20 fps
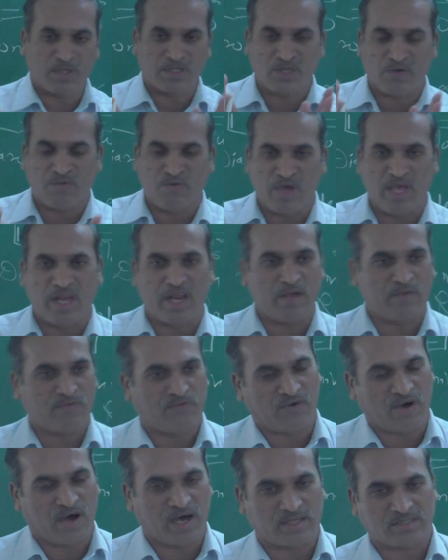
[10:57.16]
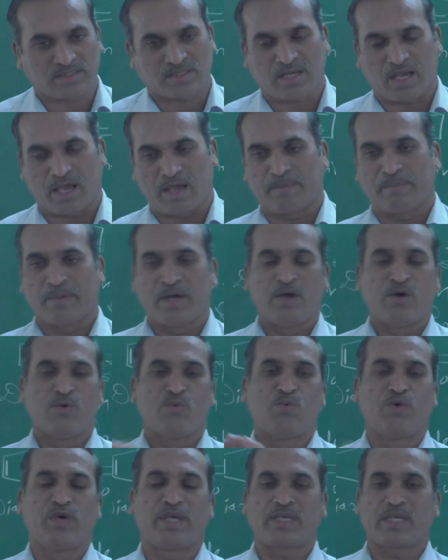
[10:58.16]
is a very fast step.
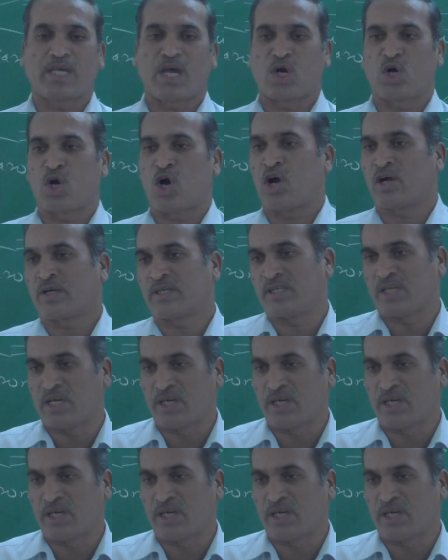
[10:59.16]
We cannot